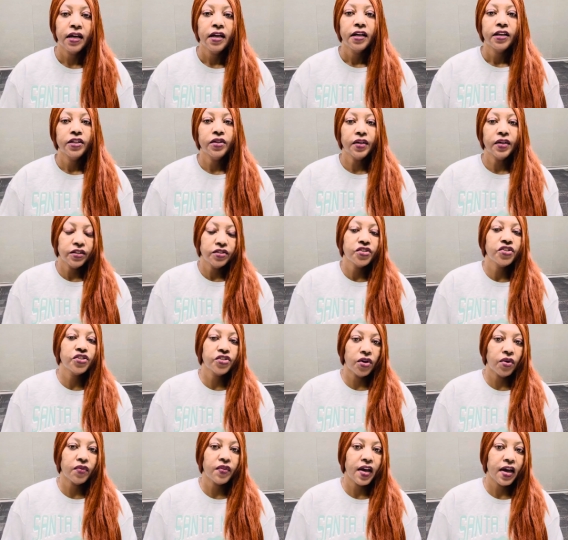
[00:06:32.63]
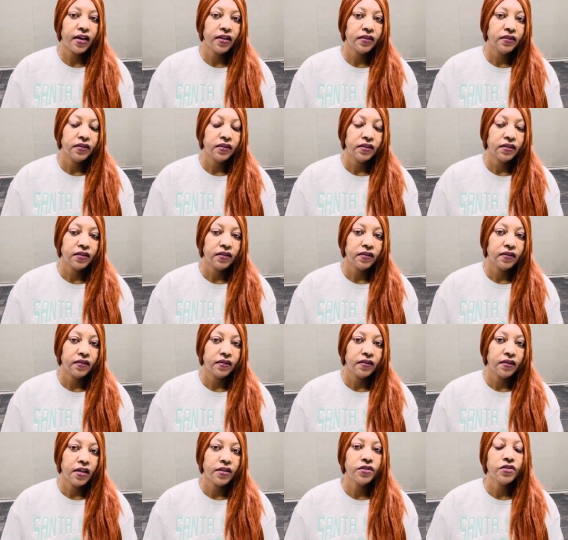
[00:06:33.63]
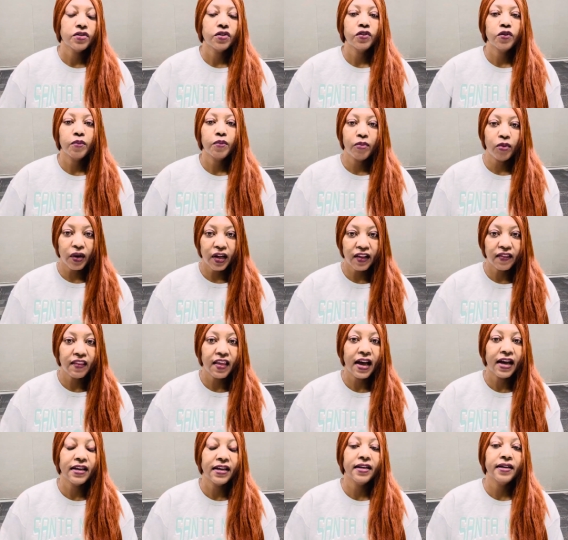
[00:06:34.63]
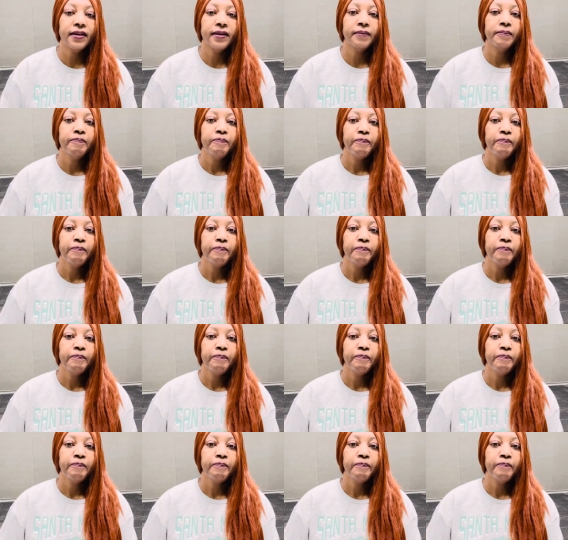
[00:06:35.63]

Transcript: You can show that. And so you bring that in